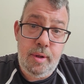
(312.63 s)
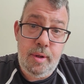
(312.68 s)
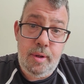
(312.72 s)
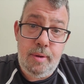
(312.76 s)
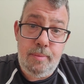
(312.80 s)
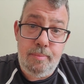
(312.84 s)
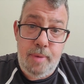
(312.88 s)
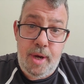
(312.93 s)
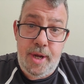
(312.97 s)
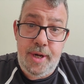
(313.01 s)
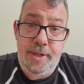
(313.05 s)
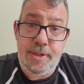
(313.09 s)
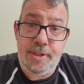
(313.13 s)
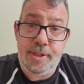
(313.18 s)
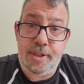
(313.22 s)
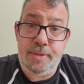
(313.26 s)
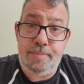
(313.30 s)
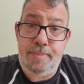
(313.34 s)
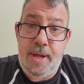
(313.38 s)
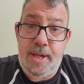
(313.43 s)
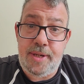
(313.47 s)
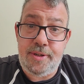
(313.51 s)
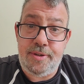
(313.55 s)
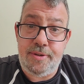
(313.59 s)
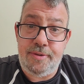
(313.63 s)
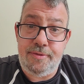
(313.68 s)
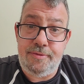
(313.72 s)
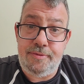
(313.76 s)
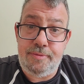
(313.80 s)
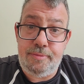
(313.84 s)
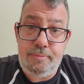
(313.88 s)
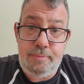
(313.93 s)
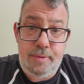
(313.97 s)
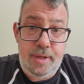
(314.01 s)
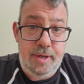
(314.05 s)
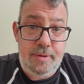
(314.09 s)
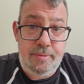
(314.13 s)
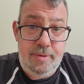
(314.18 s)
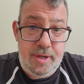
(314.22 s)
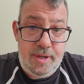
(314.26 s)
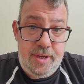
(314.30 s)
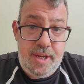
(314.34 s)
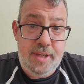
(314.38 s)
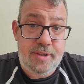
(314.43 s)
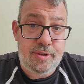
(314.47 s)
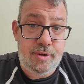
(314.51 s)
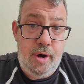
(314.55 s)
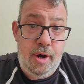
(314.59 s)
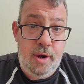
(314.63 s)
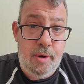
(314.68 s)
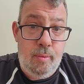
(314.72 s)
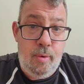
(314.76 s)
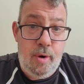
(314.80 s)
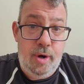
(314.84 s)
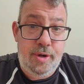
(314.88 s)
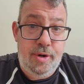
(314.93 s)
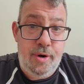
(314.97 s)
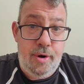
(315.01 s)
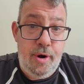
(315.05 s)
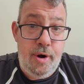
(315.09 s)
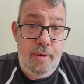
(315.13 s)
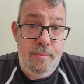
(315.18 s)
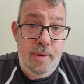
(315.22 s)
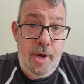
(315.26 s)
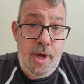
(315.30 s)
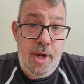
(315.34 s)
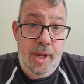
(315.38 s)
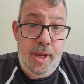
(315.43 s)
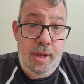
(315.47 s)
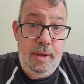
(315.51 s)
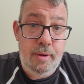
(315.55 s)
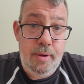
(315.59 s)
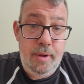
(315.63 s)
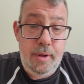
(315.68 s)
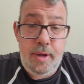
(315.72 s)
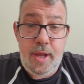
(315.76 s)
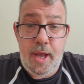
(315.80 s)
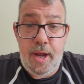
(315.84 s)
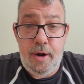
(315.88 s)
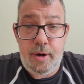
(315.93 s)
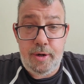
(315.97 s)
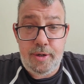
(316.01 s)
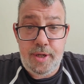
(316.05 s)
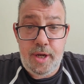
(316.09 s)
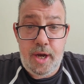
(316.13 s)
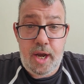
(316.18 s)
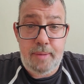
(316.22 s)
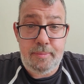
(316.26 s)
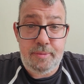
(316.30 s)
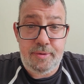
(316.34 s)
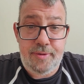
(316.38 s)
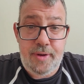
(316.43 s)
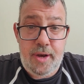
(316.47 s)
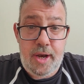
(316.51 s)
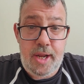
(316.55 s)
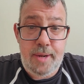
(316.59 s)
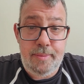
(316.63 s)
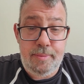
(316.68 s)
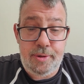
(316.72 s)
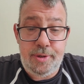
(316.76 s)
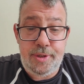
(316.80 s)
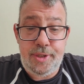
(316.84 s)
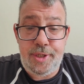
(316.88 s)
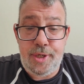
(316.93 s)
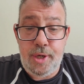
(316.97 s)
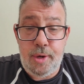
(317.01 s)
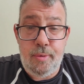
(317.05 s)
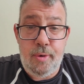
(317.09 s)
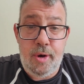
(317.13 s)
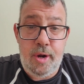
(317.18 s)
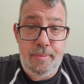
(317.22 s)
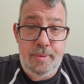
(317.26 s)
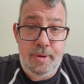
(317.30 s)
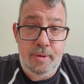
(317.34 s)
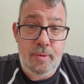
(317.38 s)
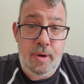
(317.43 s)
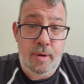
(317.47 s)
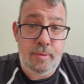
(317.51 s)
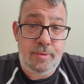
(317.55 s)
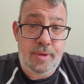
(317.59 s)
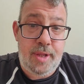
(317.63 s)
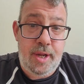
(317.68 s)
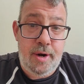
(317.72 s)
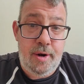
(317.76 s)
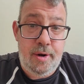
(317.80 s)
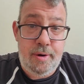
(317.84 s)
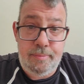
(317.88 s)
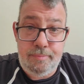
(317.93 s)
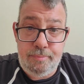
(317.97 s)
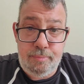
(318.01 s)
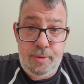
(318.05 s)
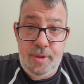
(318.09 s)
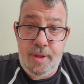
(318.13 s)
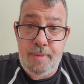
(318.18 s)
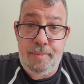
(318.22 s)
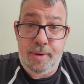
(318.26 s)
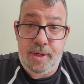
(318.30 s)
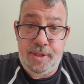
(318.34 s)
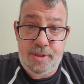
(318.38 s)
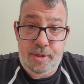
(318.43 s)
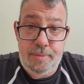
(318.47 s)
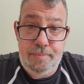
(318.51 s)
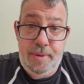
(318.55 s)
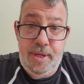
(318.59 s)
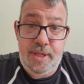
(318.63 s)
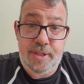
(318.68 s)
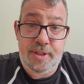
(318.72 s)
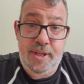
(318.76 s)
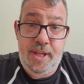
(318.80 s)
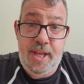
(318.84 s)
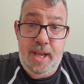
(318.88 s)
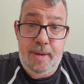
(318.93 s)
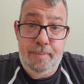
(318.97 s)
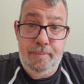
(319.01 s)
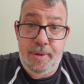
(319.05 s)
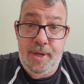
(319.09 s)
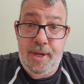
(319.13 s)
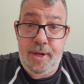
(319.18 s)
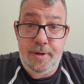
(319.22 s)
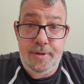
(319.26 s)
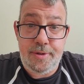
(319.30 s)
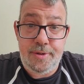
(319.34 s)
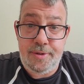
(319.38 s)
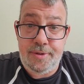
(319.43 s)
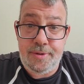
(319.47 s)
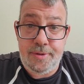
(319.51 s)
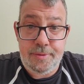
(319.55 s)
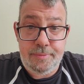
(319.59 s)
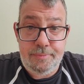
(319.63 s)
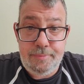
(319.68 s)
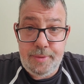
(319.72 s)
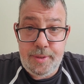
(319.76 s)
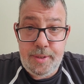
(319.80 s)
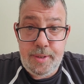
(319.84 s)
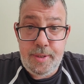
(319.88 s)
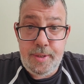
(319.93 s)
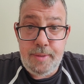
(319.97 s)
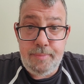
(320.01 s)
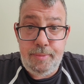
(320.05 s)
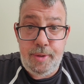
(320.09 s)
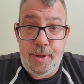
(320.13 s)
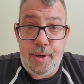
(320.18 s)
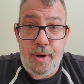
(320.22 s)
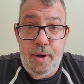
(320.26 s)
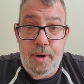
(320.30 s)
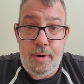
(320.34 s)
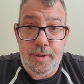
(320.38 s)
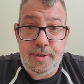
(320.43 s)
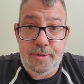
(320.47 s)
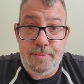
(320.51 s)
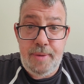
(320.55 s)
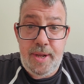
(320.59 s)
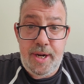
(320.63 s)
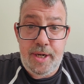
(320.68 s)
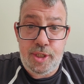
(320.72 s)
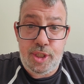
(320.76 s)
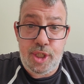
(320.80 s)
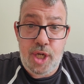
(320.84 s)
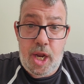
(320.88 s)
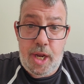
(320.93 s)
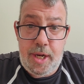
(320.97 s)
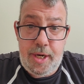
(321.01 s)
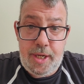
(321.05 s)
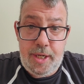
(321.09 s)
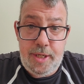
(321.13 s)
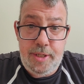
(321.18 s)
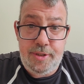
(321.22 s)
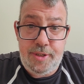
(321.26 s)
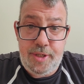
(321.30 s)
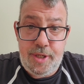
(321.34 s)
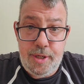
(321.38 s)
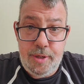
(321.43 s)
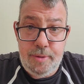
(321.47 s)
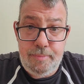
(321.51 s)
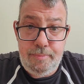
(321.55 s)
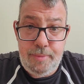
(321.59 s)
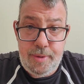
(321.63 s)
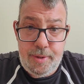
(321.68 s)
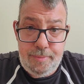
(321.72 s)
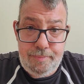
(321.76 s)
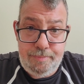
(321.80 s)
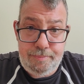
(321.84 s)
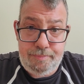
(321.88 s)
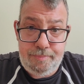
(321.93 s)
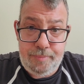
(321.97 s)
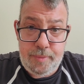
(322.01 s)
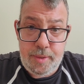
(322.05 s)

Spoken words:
Money's expensive. It takes a lot of work to earn money, and our time's valuable, and you don't want to be out there with a busted piece of kit because, it's made of Chinesium and,